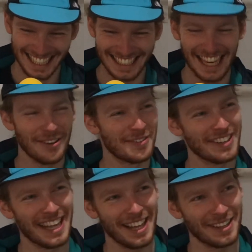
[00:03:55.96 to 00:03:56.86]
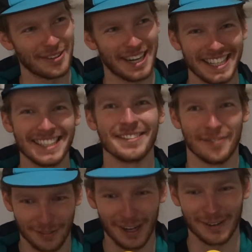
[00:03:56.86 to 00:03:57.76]
Now we've got that out of the way.
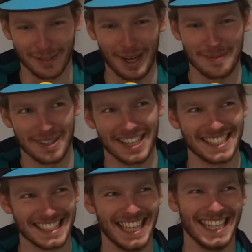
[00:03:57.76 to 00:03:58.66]
Fuck vampires.